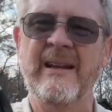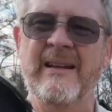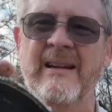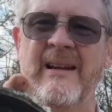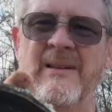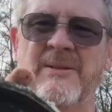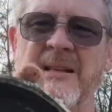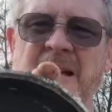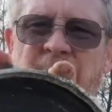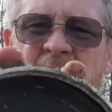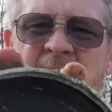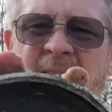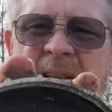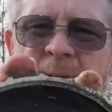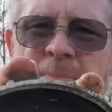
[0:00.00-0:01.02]
You notice how my
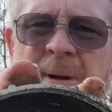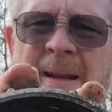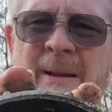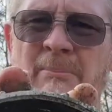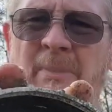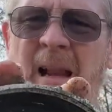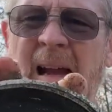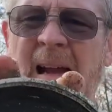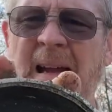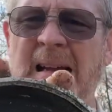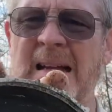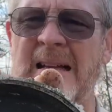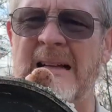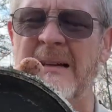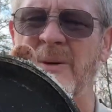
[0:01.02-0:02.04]
lids are painted black
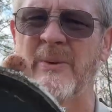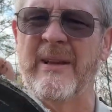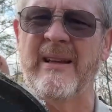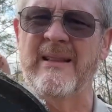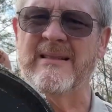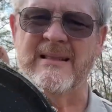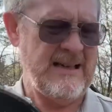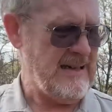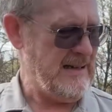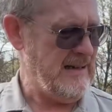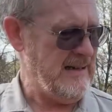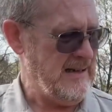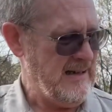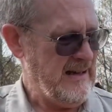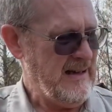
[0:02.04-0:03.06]
on the inside?
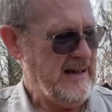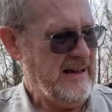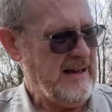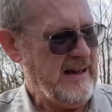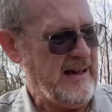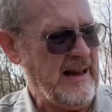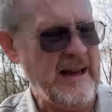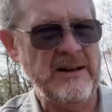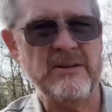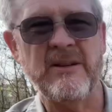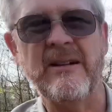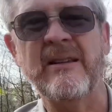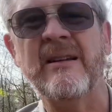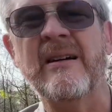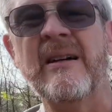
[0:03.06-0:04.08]
And
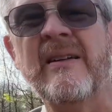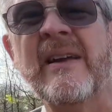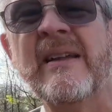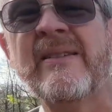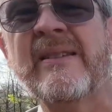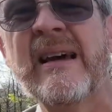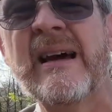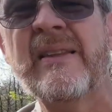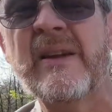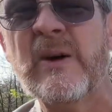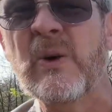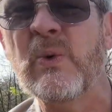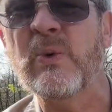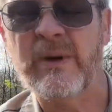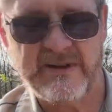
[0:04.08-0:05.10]
actually the inside of the
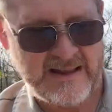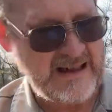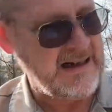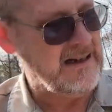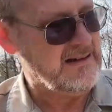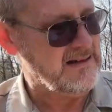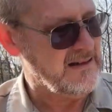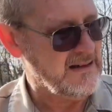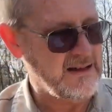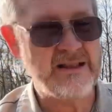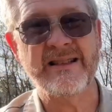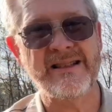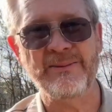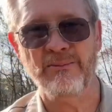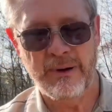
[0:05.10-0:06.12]
gourd has got
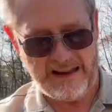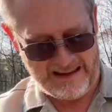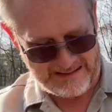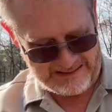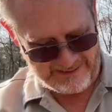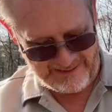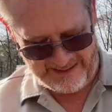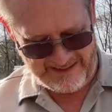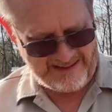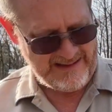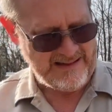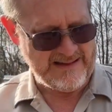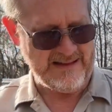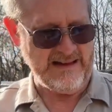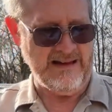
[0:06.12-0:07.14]
some black on it. It
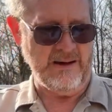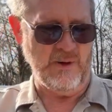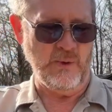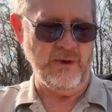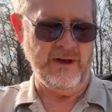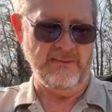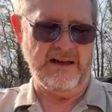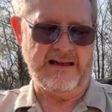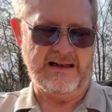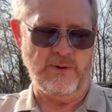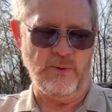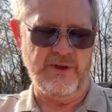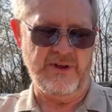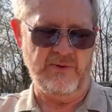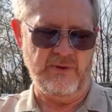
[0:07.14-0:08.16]
doesn't hold up like I
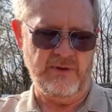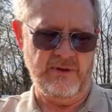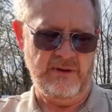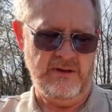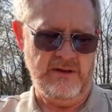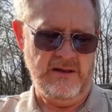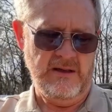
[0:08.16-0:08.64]
wish it would.